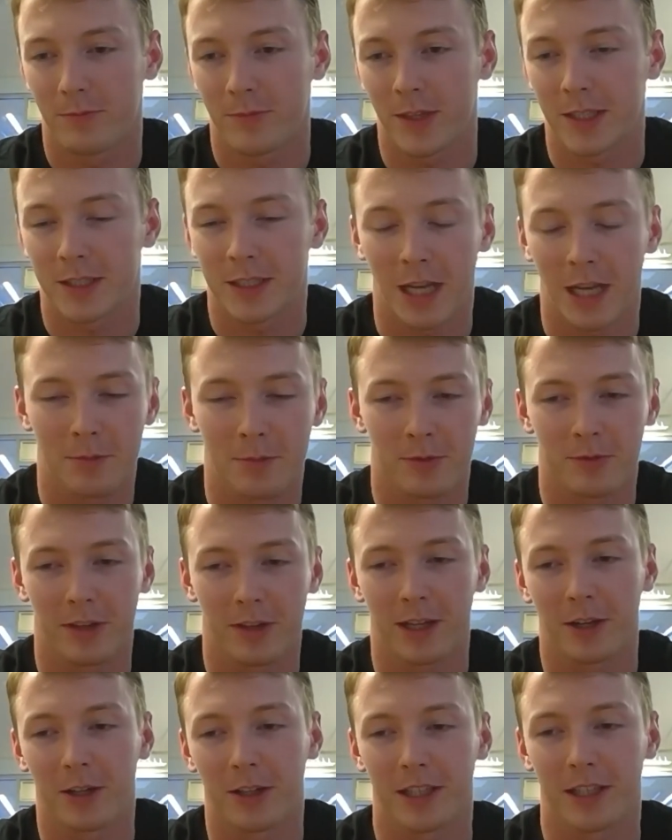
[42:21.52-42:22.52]
this type of
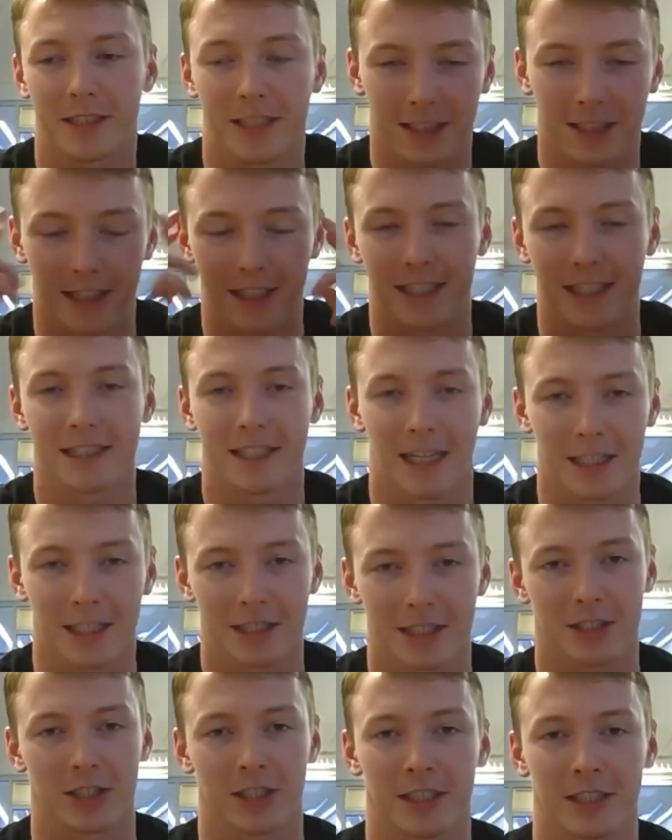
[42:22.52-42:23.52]
like holistic like
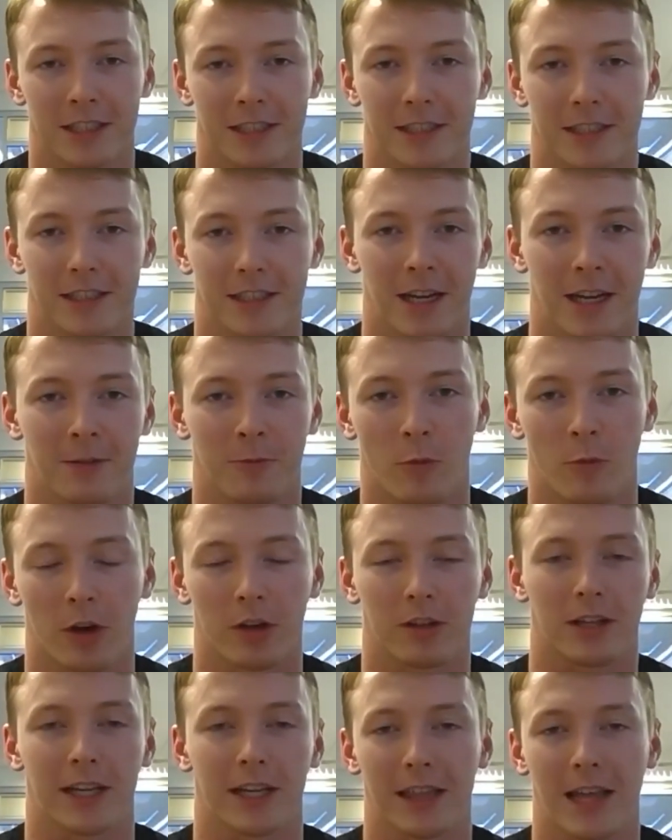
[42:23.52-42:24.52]
intention and work
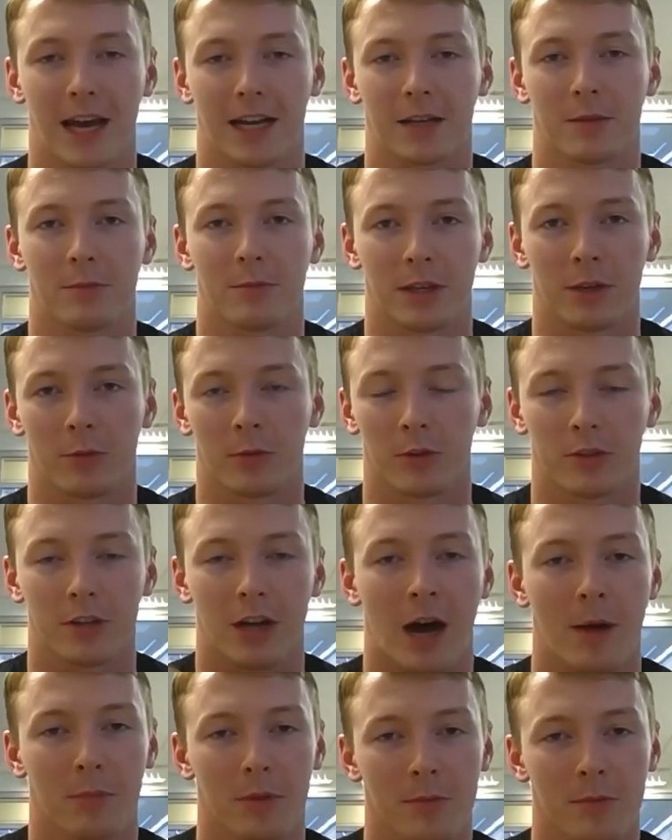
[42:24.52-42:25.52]
like that can be a real
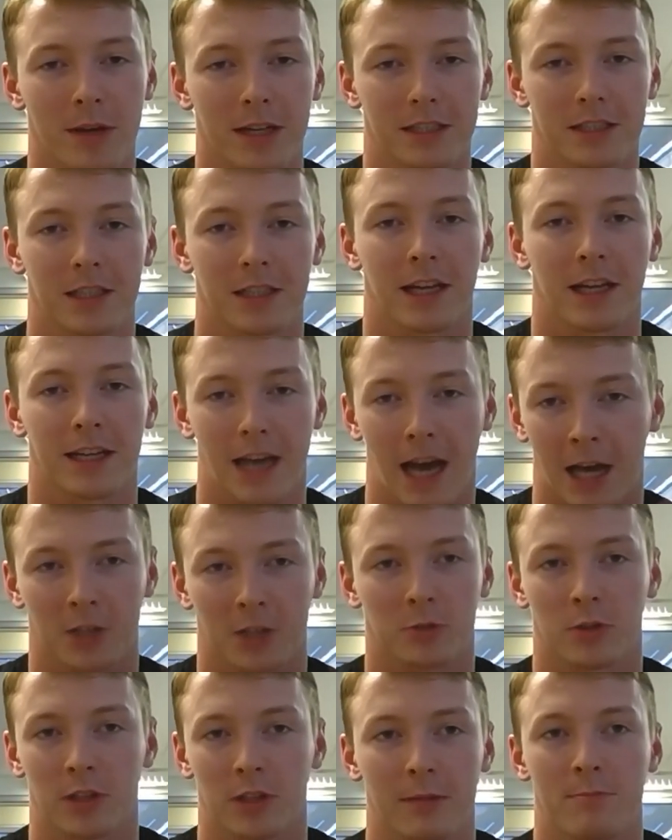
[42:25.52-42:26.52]
compliment to like
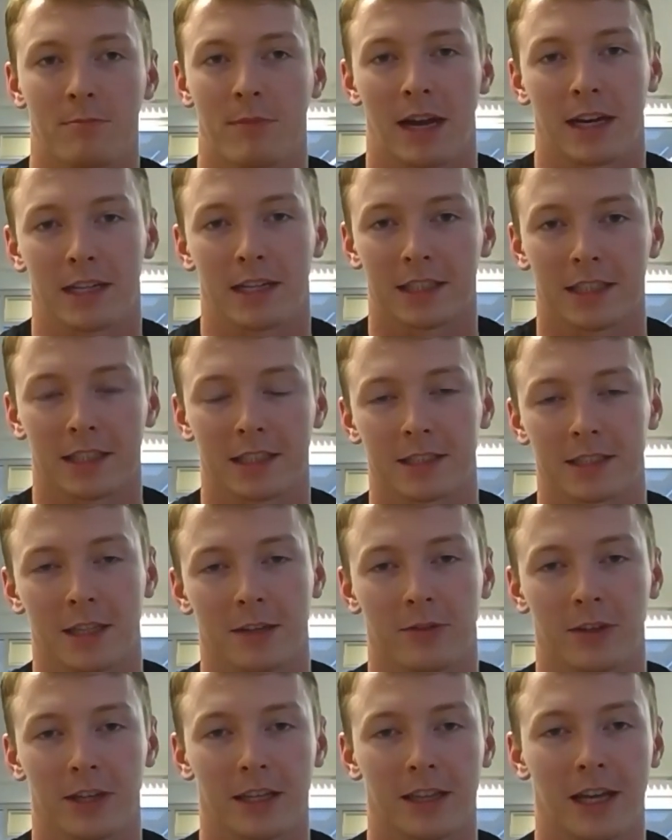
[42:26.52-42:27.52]
actual like medicine and stuff
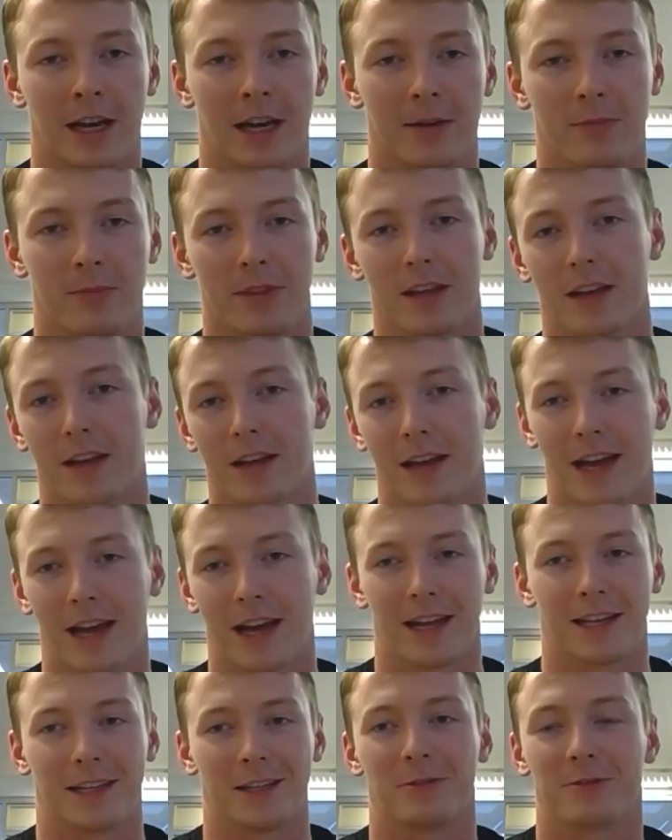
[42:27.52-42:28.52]
like that.
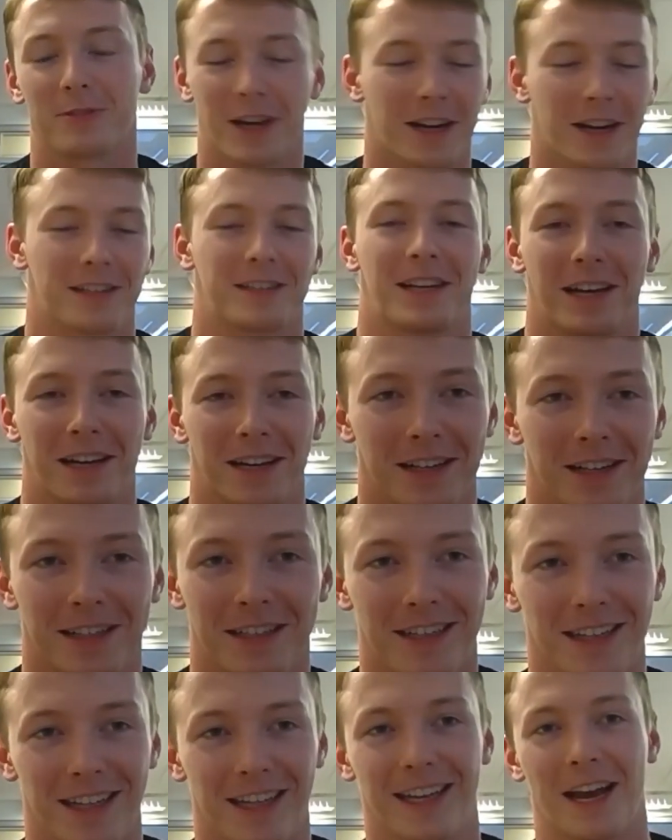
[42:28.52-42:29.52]
And you kind of tied it
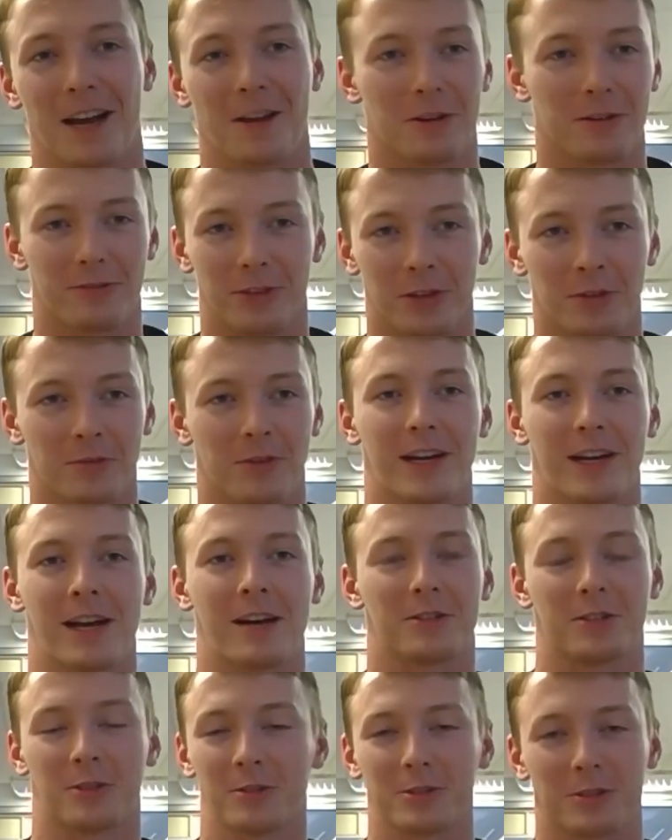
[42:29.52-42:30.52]
into like how you're feeling right now
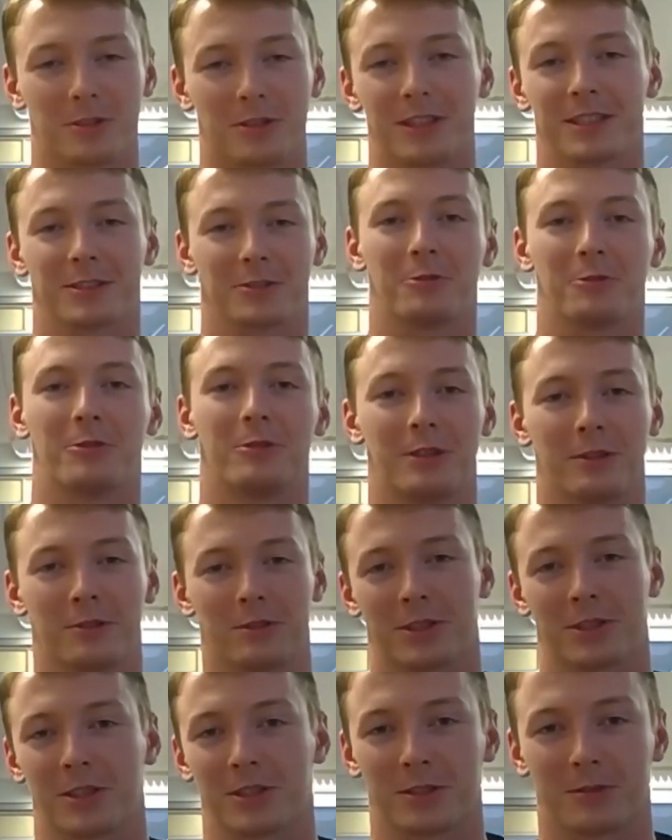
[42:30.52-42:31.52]
too. So it's cool. It was
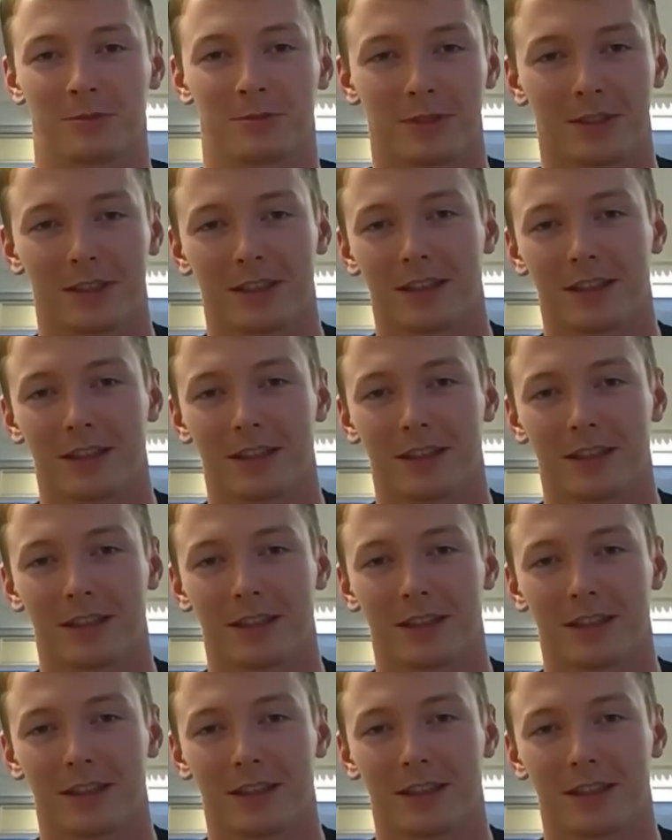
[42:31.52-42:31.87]
awesome.